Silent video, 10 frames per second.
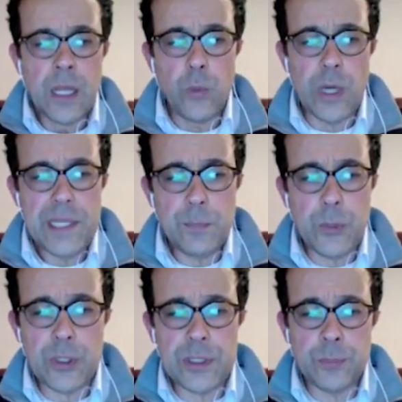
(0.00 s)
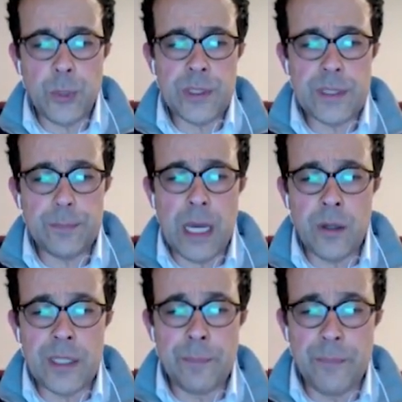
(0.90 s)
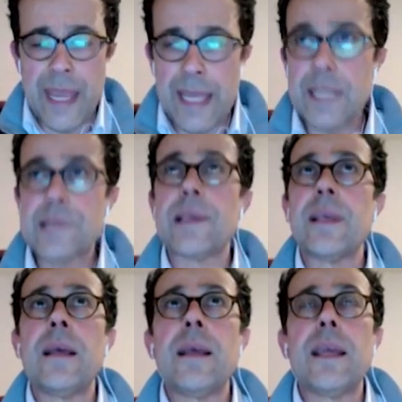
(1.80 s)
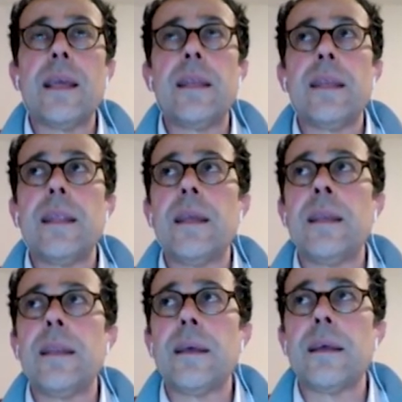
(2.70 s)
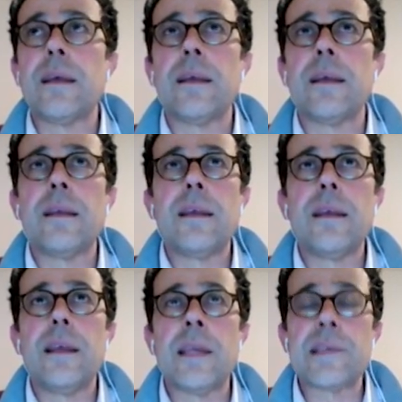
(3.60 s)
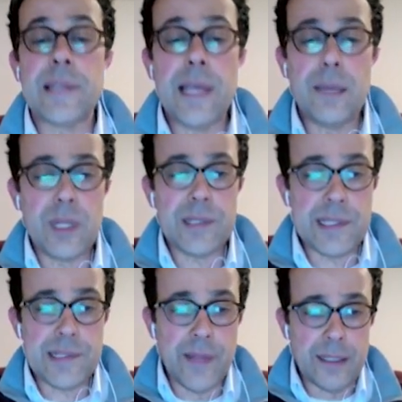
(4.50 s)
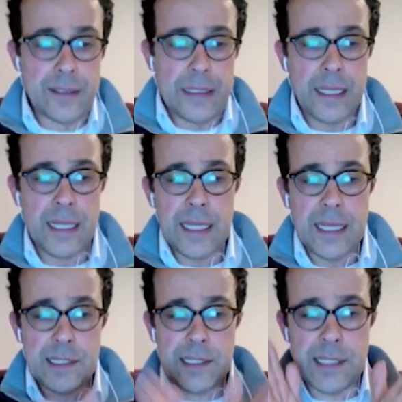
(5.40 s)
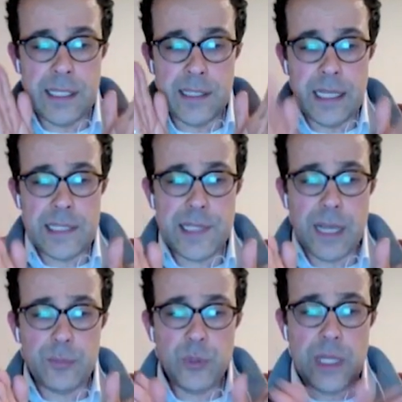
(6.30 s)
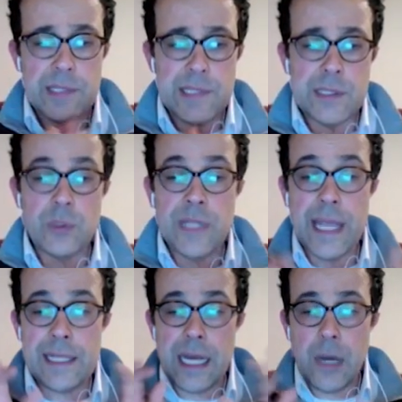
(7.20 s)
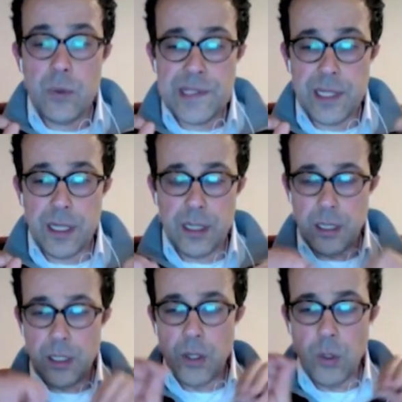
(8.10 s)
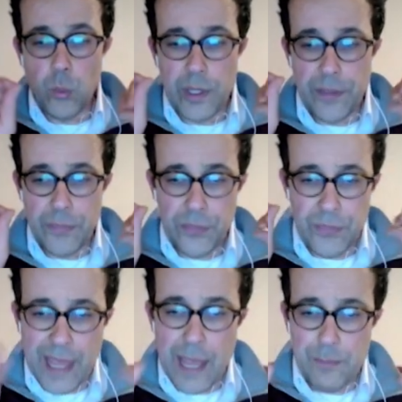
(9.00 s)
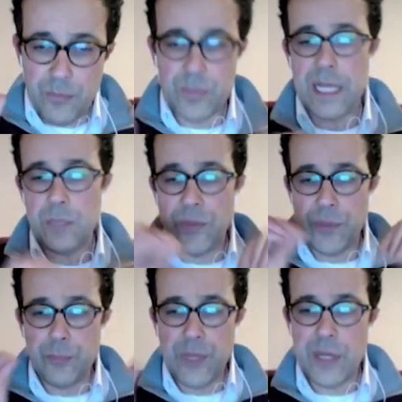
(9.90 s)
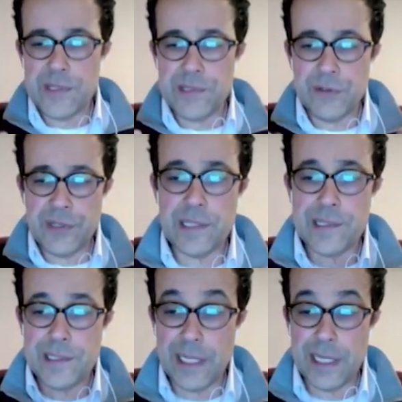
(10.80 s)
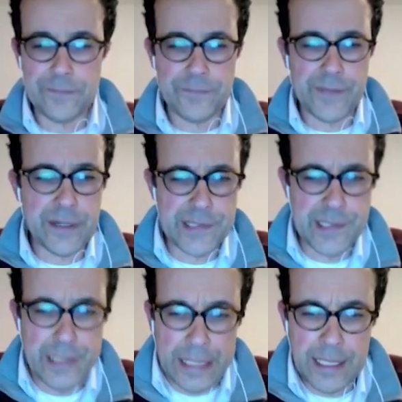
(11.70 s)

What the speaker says: One important point that Baha'u'lláh makes in his tablets is that he tells Abdulaziz to take counsel with them, like with the ministers in state affairs.